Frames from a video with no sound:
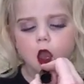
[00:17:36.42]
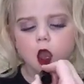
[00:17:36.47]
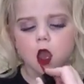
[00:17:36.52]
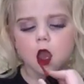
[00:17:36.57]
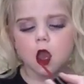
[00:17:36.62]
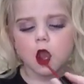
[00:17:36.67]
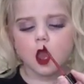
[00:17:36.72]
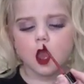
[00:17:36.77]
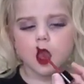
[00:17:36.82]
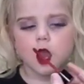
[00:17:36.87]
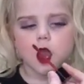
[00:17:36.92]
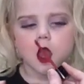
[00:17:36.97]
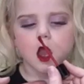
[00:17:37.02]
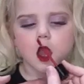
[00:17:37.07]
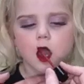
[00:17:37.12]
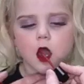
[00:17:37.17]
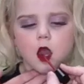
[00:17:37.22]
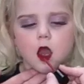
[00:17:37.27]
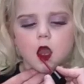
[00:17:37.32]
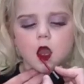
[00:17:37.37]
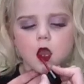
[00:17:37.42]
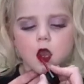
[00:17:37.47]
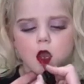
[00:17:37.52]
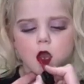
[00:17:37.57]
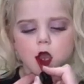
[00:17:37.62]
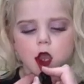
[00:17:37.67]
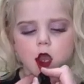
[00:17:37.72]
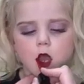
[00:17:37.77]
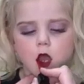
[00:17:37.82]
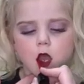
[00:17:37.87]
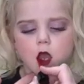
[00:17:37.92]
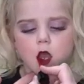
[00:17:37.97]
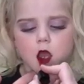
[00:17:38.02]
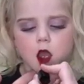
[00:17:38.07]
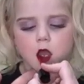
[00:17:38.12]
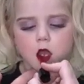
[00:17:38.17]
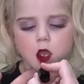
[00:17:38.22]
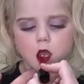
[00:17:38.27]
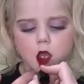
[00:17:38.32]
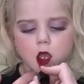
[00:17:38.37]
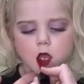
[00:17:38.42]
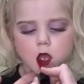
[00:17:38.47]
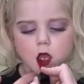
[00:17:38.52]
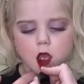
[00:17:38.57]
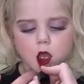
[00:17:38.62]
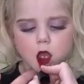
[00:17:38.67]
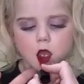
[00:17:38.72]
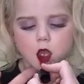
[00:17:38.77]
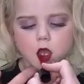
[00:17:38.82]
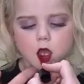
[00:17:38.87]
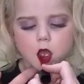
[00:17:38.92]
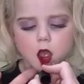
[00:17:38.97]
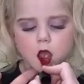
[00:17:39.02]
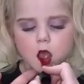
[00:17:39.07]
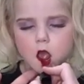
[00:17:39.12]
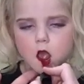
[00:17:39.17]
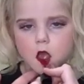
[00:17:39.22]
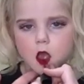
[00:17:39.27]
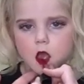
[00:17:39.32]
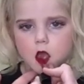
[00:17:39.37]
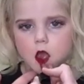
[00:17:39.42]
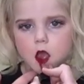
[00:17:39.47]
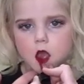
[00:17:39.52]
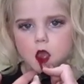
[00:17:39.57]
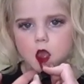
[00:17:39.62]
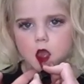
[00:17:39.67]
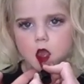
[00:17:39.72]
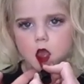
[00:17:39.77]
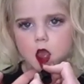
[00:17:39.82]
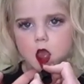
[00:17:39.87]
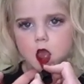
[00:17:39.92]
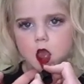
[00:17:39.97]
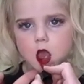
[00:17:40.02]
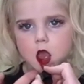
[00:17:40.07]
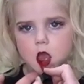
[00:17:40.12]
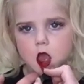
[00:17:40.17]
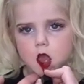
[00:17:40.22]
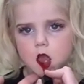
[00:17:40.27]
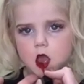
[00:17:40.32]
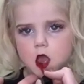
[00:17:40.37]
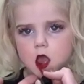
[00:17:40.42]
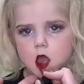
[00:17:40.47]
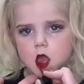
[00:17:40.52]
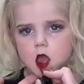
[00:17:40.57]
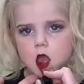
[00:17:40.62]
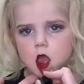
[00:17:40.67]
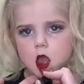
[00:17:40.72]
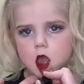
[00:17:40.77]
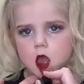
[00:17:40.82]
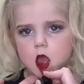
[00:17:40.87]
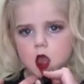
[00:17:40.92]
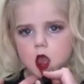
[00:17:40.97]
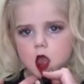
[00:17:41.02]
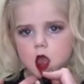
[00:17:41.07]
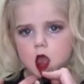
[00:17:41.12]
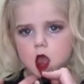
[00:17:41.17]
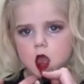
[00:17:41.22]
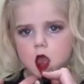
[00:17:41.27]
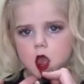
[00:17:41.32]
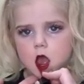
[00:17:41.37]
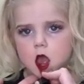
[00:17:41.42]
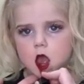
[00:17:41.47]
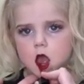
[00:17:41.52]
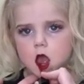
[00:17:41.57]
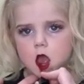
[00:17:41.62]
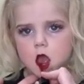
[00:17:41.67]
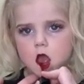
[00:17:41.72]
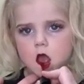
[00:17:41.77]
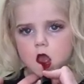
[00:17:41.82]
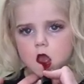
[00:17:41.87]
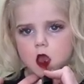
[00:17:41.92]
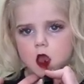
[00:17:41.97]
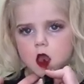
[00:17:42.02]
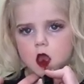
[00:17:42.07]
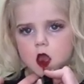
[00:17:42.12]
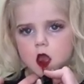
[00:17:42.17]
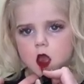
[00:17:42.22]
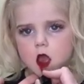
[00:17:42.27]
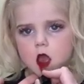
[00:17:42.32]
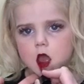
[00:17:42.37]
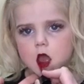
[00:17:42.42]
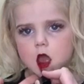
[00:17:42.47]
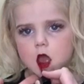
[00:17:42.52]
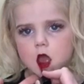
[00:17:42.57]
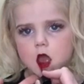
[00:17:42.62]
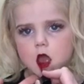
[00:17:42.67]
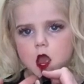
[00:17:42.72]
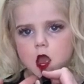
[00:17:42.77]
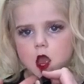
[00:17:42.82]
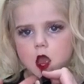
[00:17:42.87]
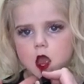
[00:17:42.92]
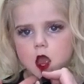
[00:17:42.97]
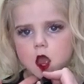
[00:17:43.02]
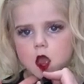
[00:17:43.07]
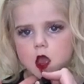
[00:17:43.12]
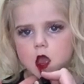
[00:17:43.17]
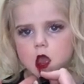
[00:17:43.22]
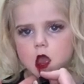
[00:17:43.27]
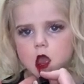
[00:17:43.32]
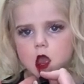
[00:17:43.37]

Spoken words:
what we chose is because it is a liquid lipstick, which means it's gonna dry down matte, and it's not gonna be as easy